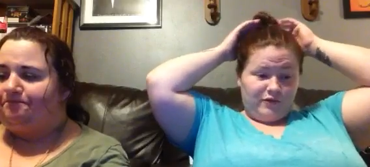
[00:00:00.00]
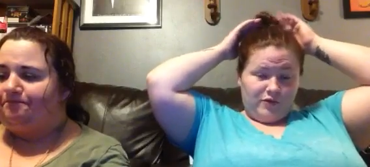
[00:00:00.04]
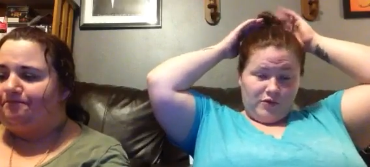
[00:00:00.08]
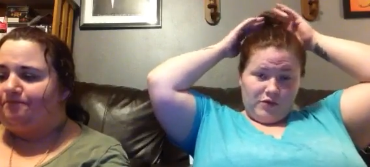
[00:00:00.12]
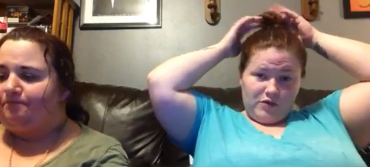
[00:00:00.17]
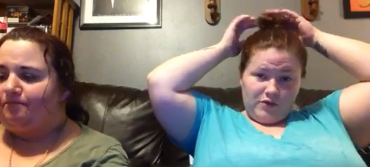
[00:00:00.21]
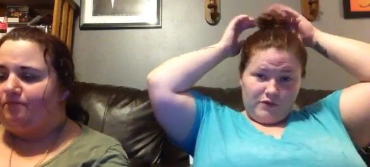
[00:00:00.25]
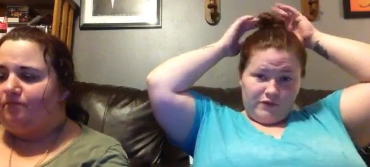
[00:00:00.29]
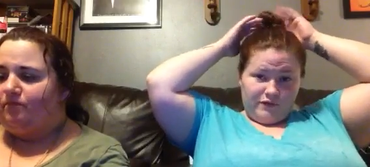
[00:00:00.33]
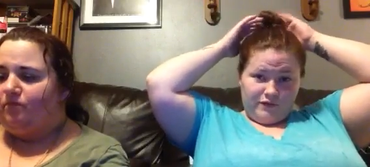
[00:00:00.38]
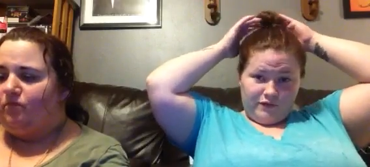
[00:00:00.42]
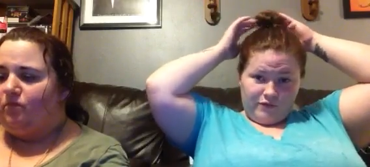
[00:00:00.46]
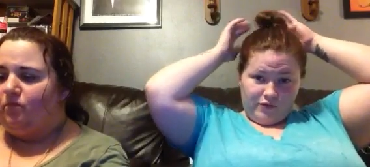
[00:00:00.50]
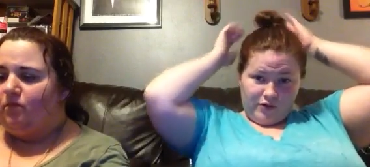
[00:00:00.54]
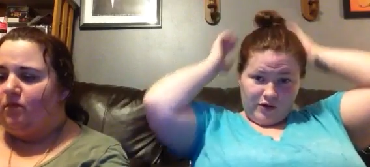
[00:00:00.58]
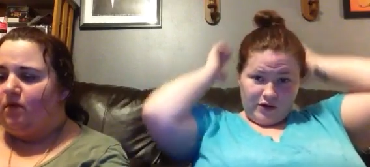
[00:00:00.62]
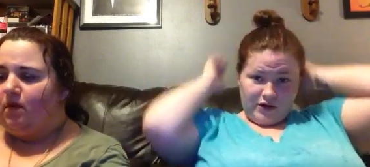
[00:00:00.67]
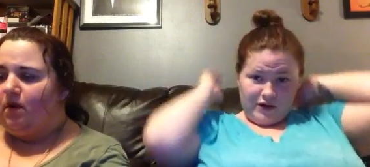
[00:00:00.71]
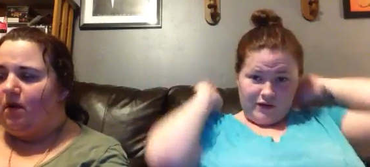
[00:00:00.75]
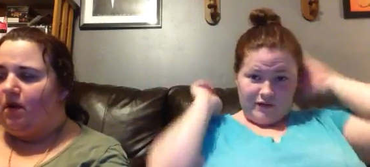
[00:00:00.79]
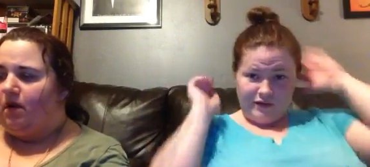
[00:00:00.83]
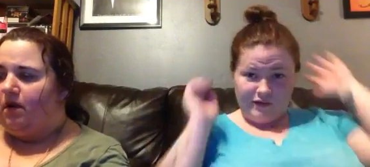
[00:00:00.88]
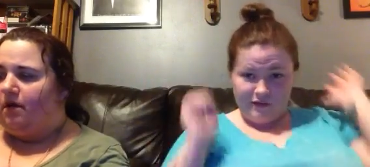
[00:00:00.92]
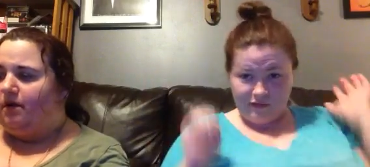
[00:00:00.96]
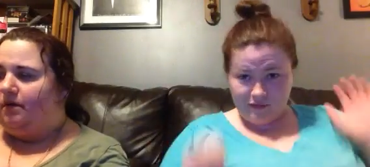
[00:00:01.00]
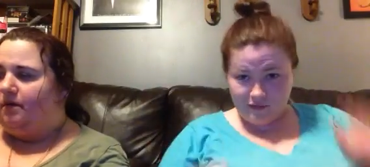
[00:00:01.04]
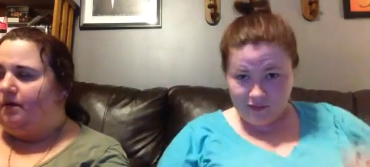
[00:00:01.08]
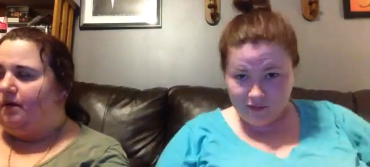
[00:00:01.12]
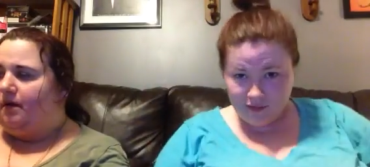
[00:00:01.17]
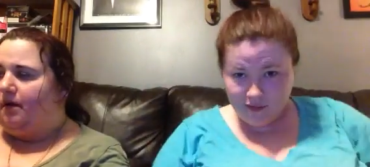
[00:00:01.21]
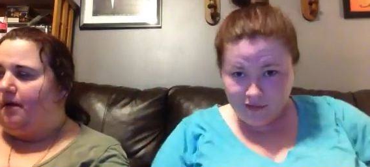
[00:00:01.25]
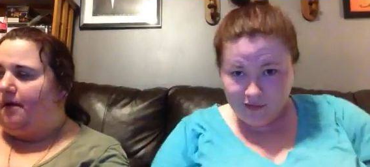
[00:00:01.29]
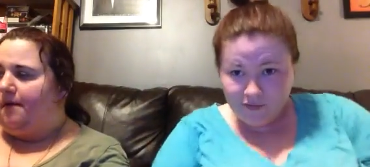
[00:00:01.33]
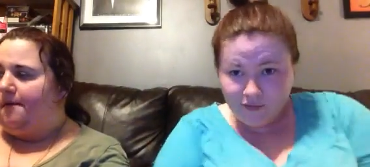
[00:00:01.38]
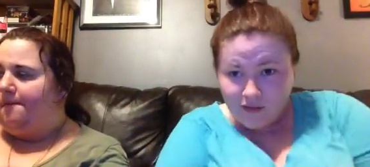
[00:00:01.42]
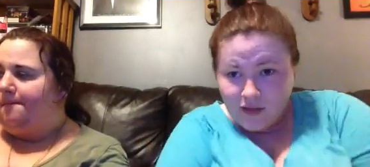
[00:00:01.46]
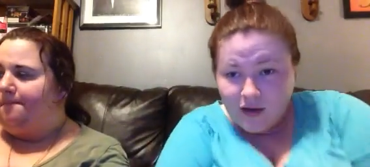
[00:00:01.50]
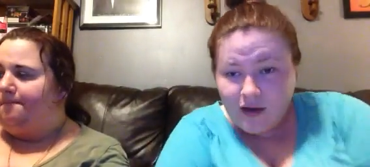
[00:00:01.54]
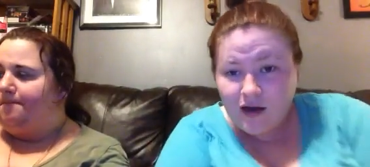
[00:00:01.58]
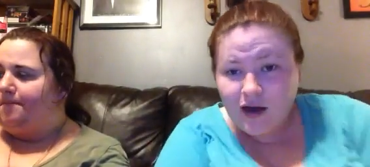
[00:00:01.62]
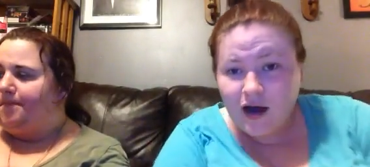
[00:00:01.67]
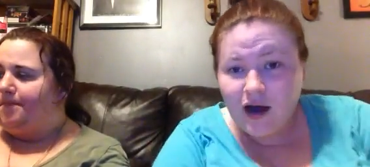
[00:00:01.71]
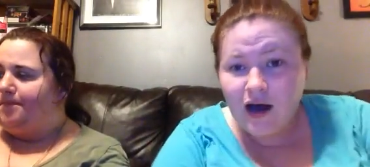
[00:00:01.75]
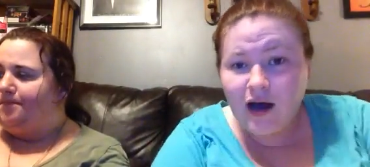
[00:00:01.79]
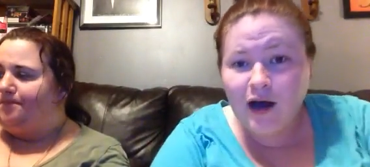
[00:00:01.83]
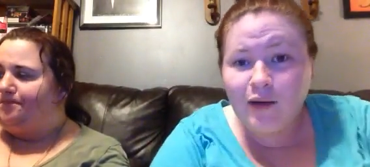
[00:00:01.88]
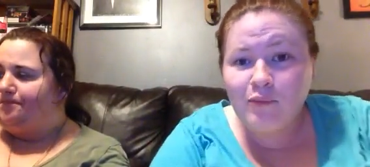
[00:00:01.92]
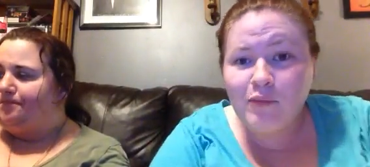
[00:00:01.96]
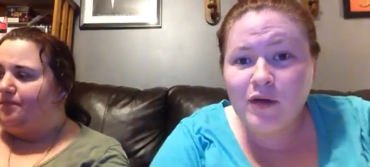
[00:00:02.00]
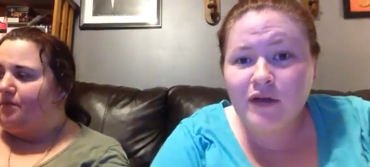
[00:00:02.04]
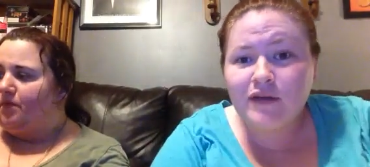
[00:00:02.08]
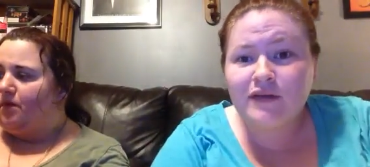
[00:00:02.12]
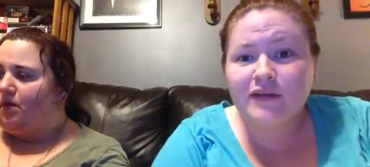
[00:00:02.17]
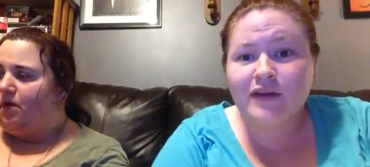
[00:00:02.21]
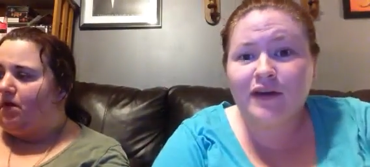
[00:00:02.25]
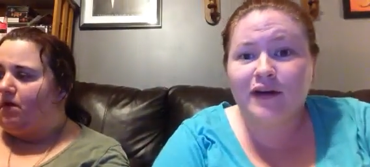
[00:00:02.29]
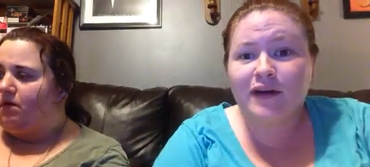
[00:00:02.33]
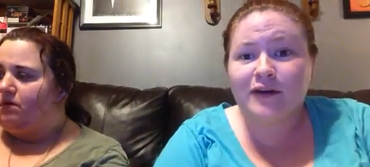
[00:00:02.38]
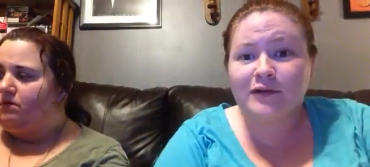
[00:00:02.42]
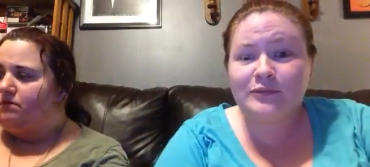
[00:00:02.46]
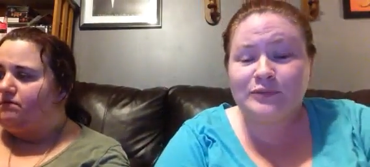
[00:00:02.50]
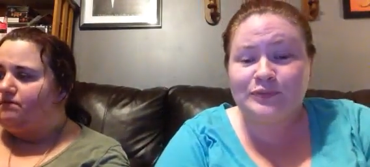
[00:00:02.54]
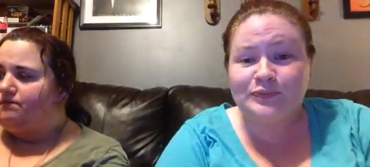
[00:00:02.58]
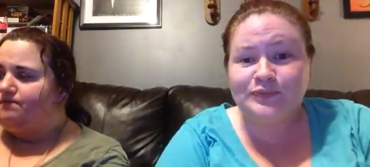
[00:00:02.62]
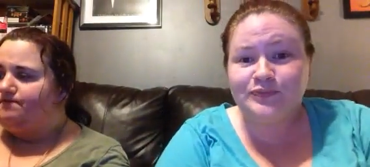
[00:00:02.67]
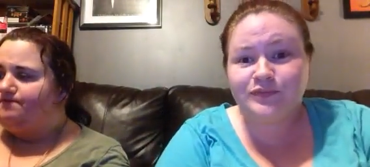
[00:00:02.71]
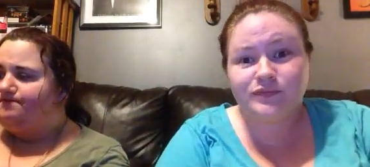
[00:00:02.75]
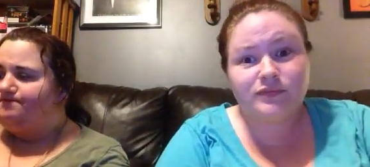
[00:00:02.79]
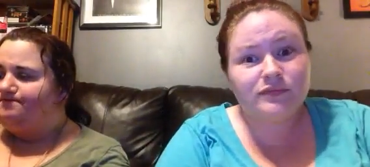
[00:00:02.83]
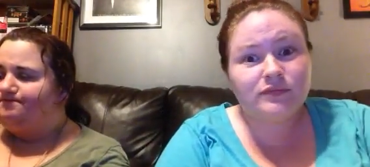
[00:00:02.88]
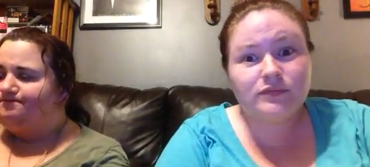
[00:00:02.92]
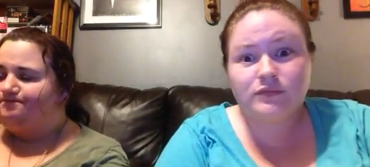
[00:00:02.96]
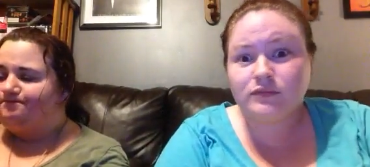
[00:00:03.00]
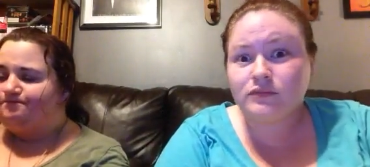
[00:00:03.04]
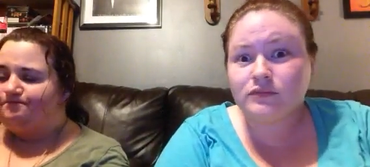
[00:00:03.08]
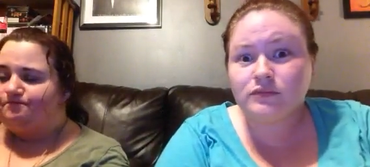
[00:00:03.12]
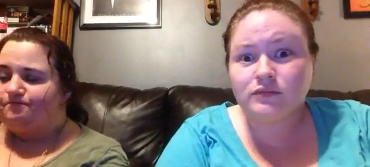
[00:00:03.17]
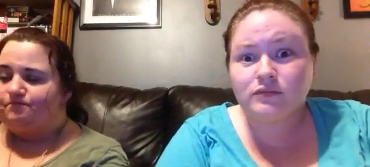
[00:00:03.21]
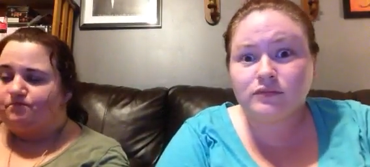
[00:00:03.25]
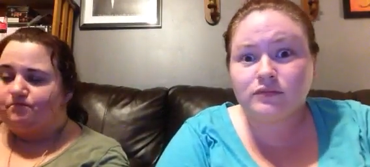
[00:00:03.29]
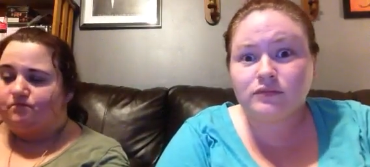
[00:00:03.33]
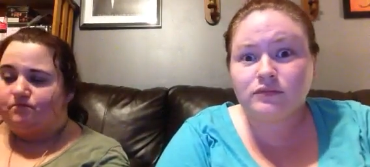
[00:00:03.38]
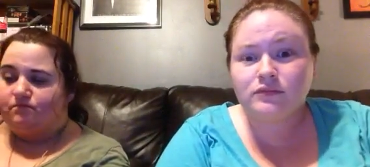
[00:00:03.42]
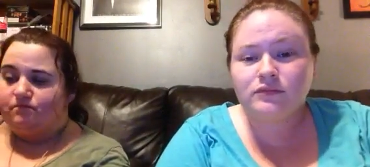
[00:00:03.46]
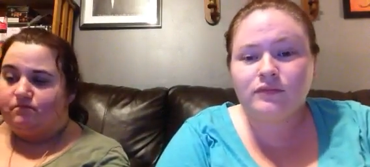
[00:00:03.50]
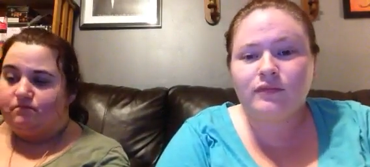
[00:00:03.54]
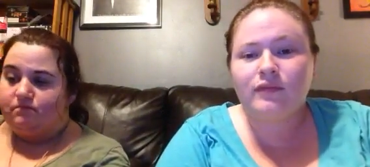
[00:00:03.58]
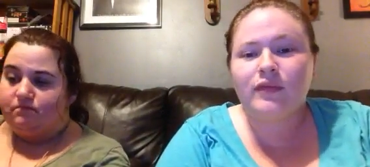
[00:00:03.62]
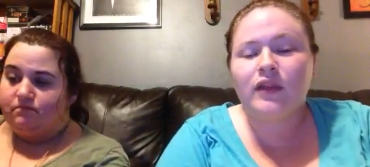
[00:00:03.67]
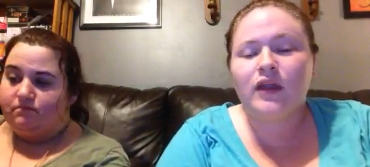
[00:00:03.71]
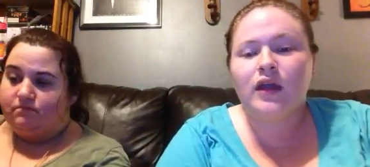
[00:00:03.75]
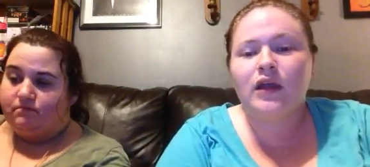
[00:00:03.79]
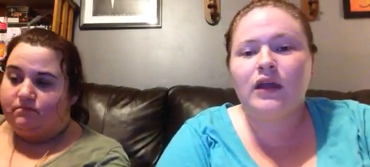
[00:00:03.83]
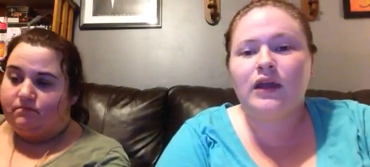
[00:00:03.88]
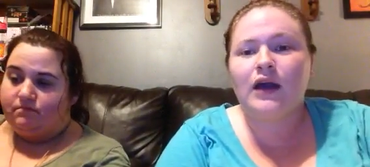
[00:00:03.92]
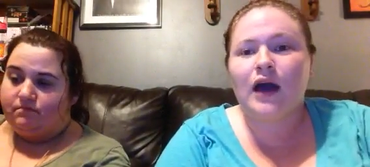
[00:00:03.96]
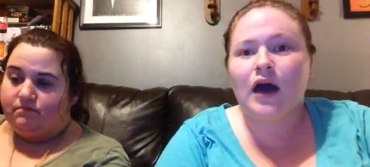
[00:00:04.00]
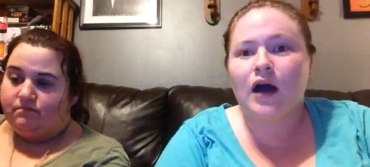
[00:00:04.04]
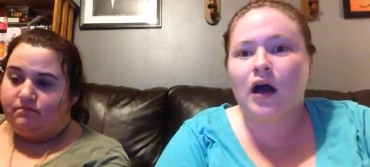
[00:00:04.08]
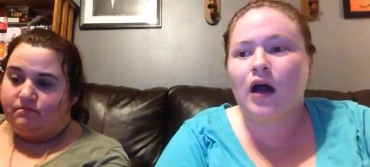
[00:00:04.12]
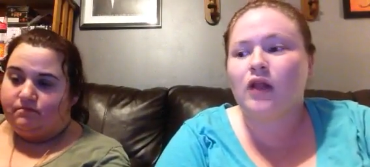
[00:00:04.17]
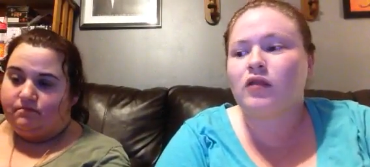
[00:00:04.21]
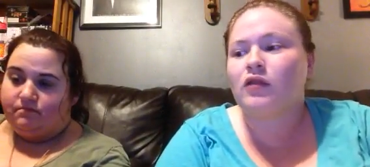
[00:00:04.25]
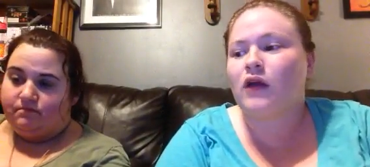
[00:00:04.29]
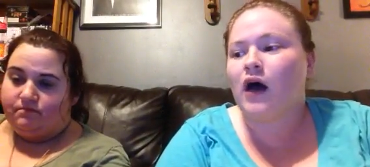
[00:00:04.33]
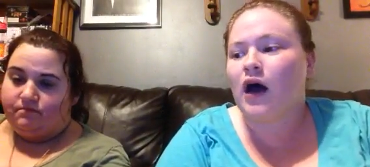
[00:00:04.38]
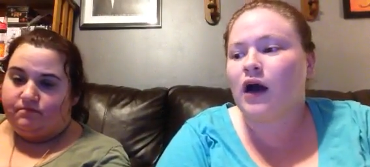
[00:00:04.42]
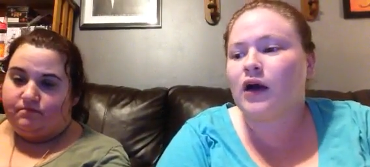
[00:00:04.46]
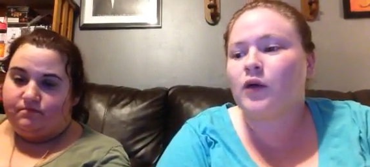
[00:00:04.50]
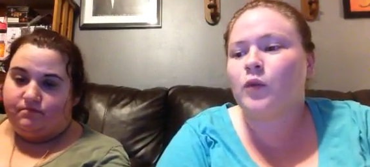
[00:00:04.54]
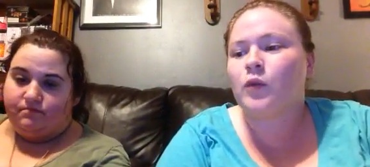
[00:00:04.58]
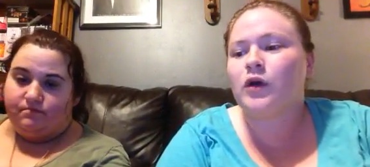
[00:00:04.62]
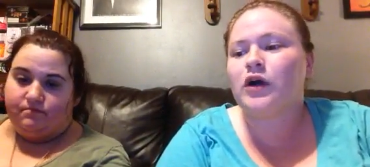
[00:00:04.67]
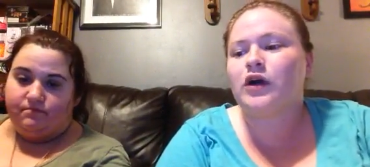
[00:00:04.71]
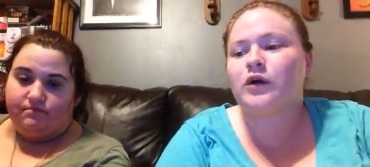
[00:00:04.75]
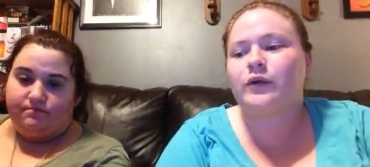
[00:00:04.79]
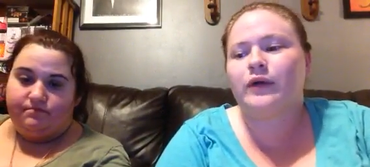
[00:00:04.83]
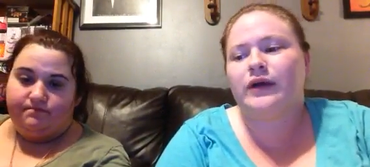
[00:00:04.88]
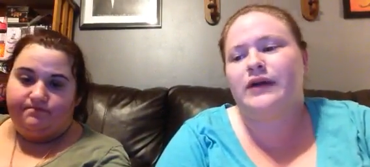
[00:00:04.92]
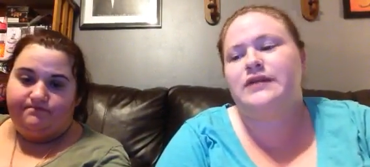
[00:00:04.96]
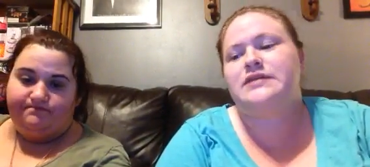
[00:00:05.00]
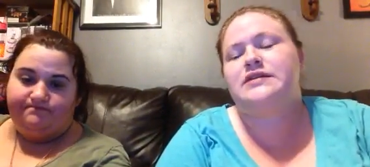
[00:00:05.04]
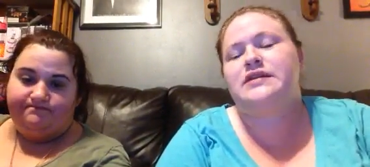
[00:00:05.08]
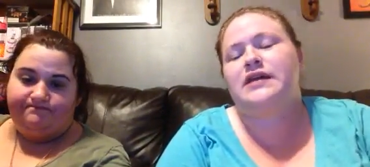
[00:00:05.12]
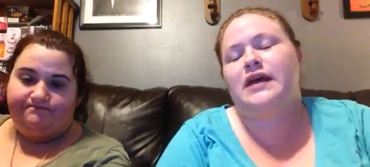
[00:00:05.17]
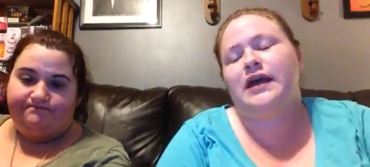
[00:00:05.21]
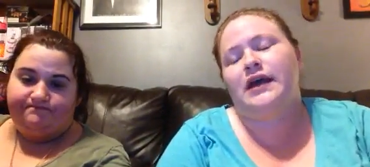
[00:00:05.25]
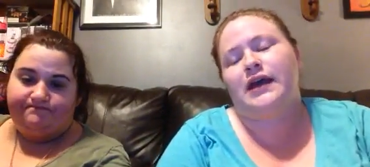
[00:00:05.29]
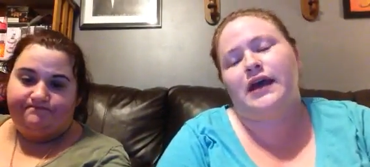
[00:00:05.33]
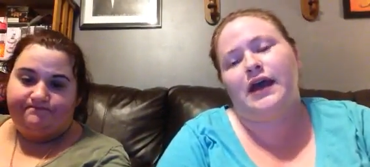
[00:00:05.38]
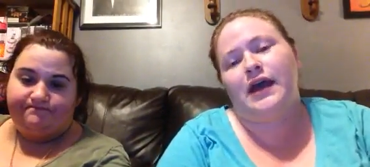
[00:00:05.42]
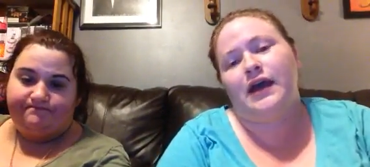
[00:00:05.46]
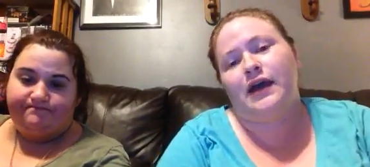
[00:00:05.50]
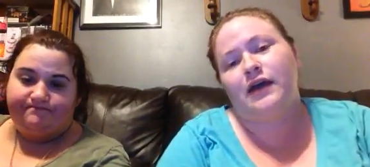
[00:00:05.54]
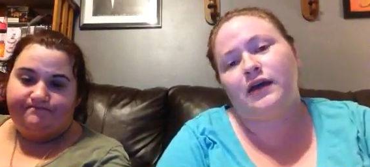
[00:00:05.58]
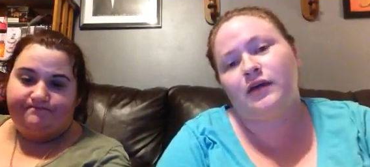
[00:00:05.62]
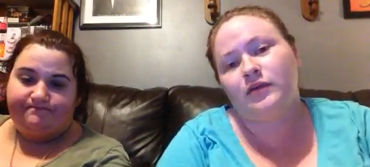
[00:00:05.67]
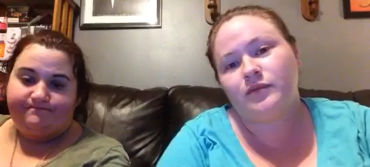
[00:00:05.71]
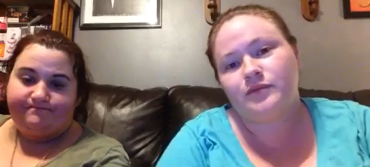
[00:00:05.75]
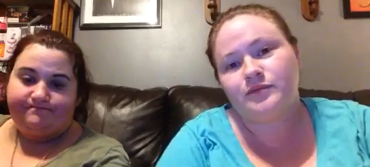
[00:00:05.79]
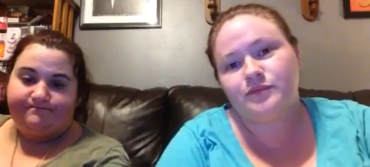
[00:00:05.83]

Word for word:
Speaker 1: four, four days. Um, so, yeah, a lot of work went into that cake.